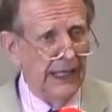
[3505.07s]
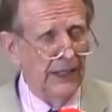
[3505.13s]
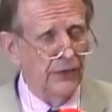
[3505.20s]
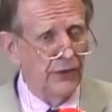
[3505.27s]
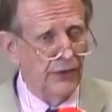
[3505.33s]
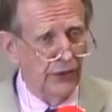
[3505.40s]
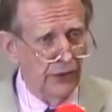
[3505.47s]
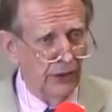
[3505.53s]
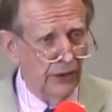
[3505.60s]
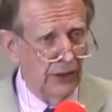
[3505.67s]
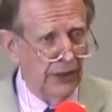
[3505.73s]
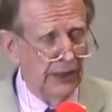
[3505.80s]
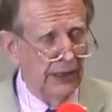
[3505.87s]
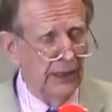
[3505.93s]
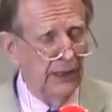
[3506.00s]
and
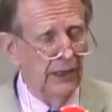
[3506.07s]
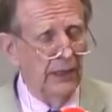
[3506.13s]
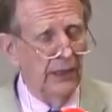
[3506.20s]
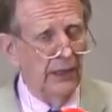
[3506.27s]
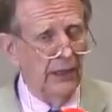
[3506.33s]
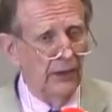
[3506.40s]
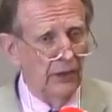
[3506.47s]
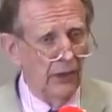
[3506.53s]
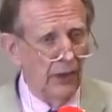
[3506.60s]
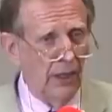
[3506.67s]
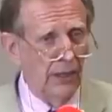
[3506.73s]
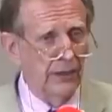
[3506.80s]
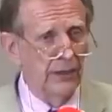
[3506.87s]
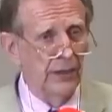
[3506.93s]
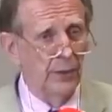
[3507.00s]
certainly
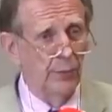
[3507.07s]
not